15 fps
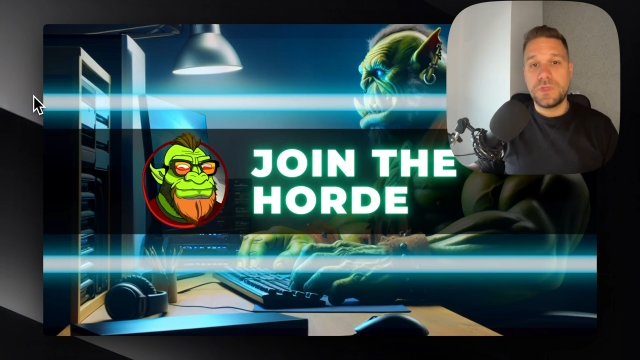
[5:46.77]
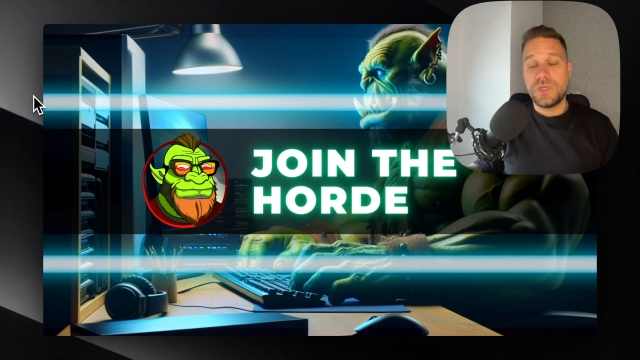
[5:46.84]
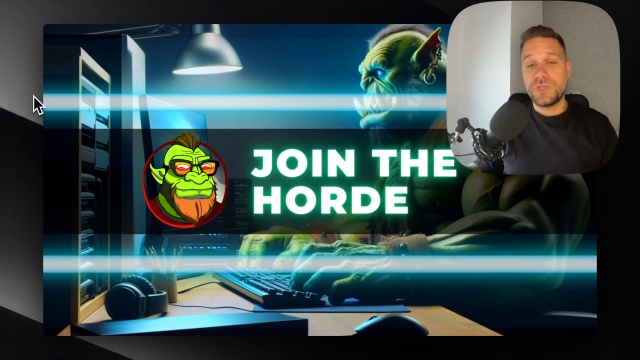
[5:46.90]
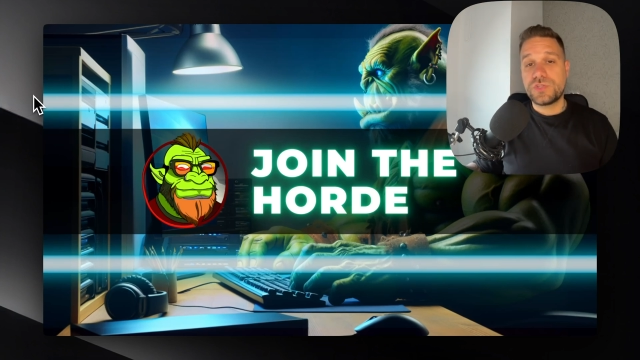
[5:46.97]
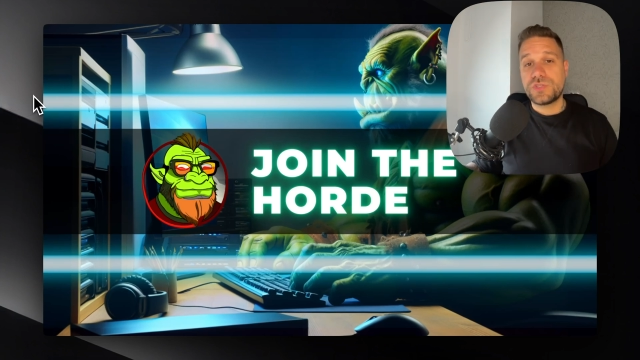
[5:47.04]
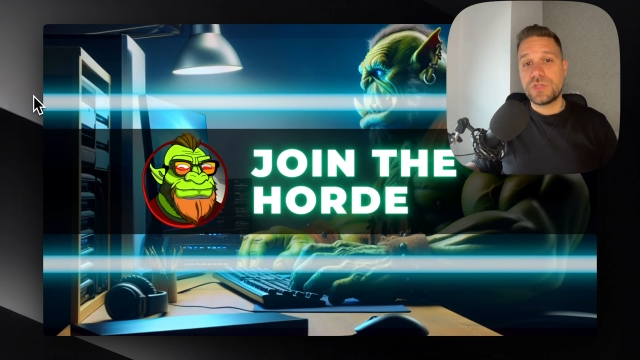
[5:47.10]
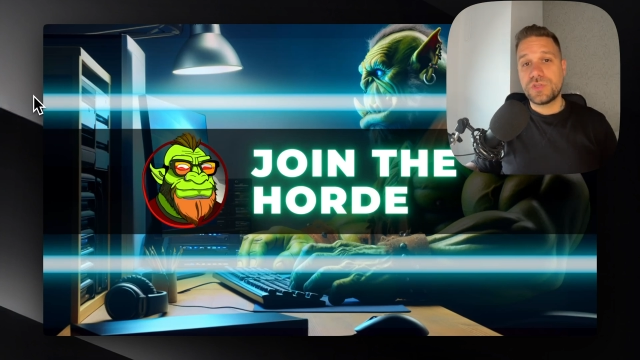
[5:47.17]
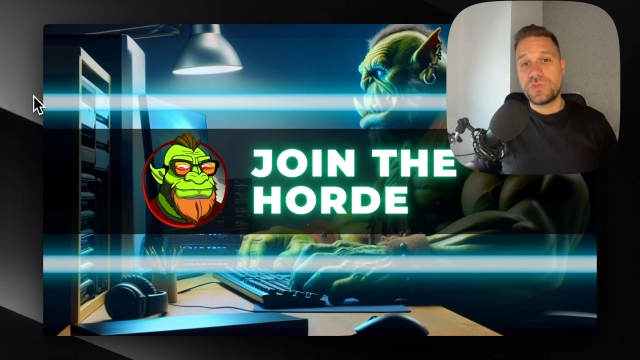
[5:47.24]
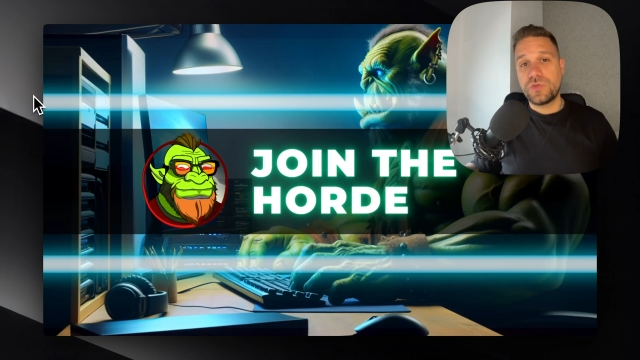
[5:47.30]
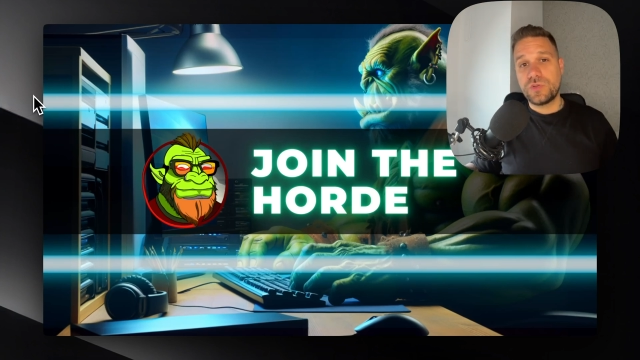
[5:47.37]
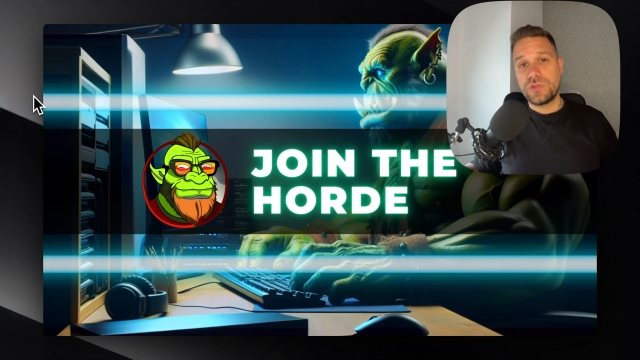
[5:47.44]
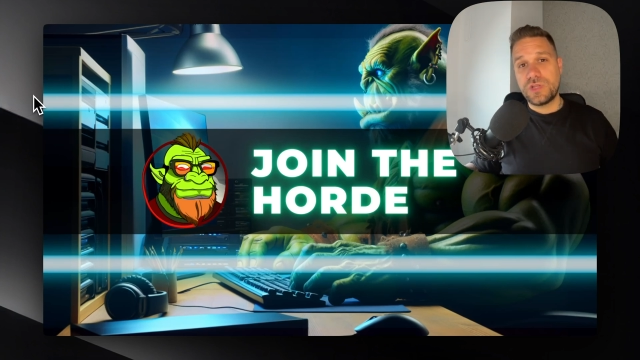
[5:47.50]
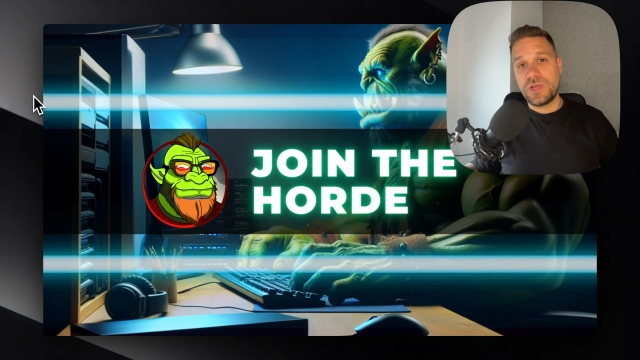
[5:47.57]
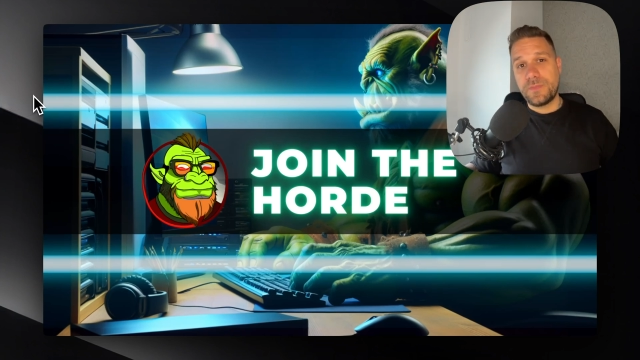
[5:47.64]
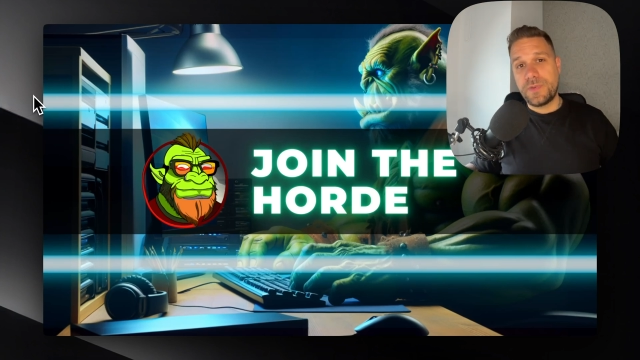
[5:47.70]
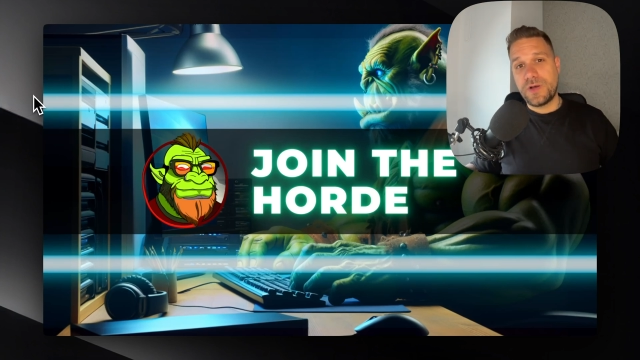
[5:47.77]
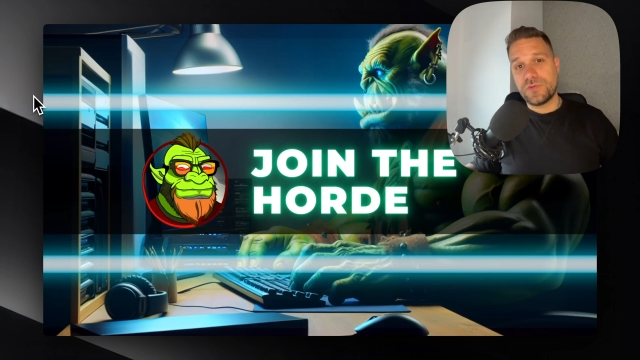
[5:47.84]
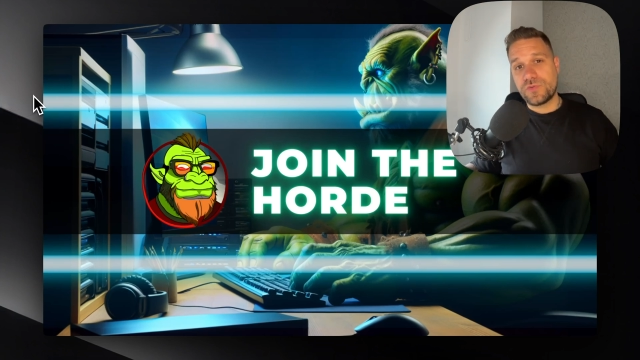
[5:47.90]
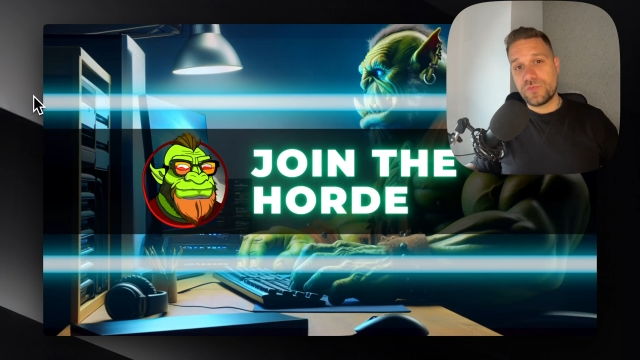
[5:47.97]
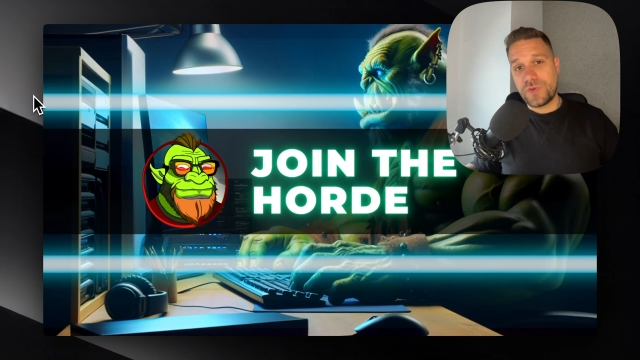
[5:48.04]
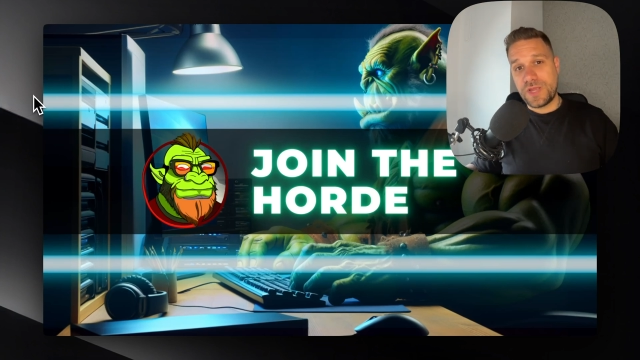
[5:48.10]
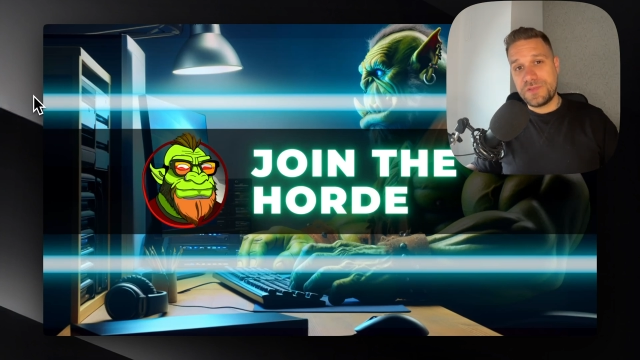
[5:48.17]
It's not only
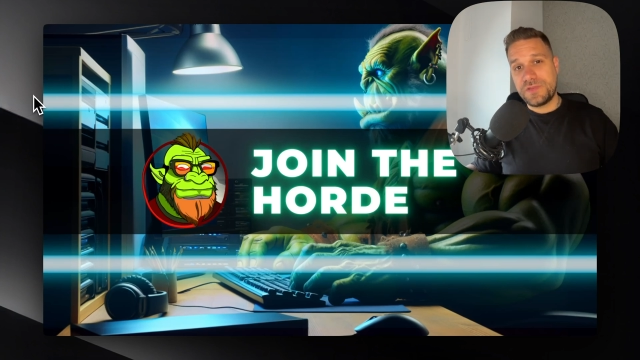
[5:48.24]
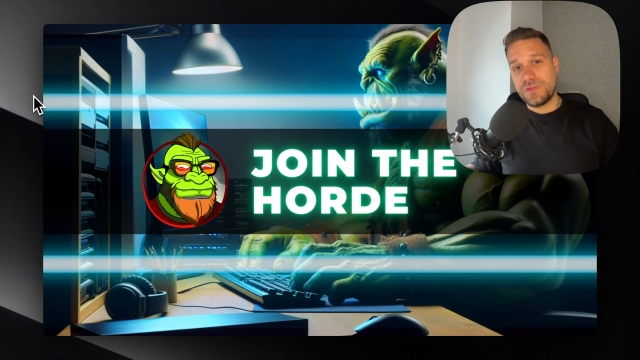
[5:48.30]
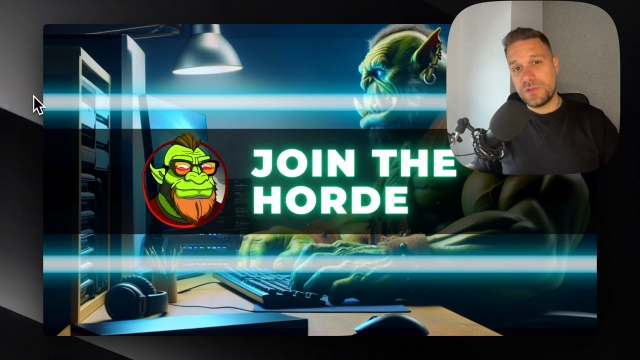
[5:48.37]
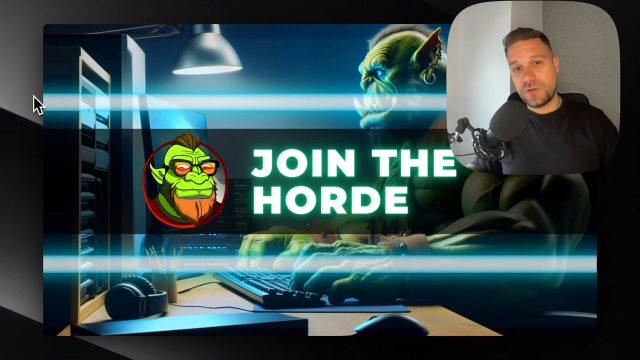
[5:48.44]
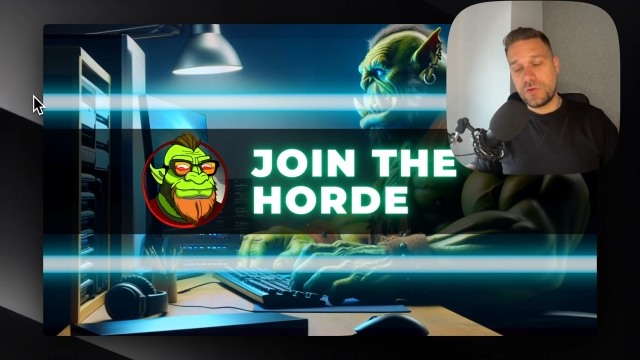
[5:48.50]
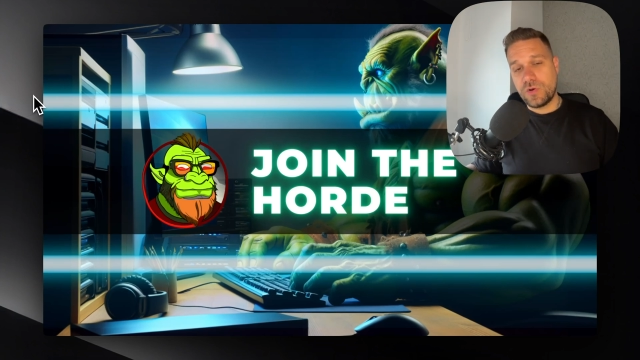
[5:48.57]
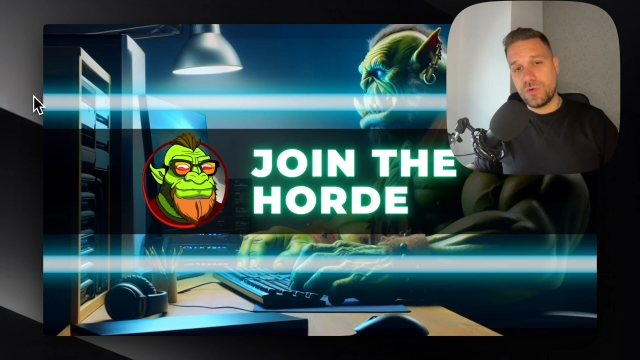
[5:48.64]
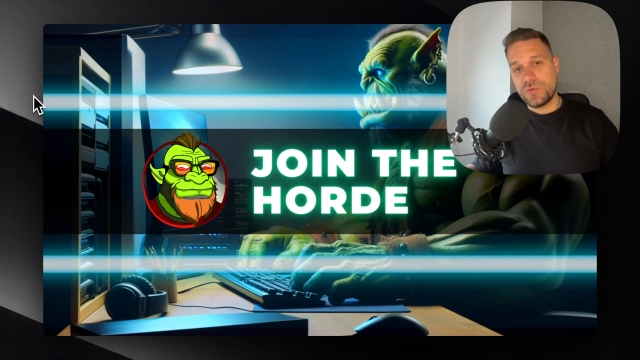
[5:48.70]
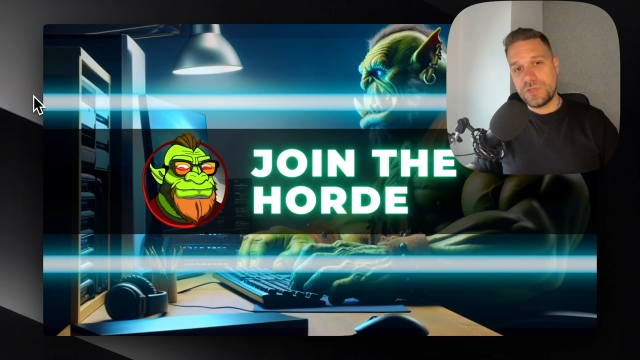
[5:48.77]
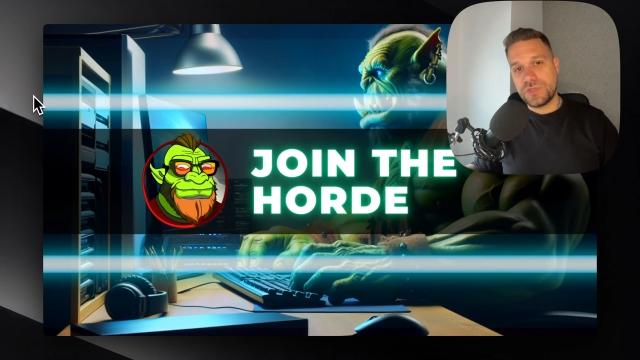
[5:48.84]
about writing the code,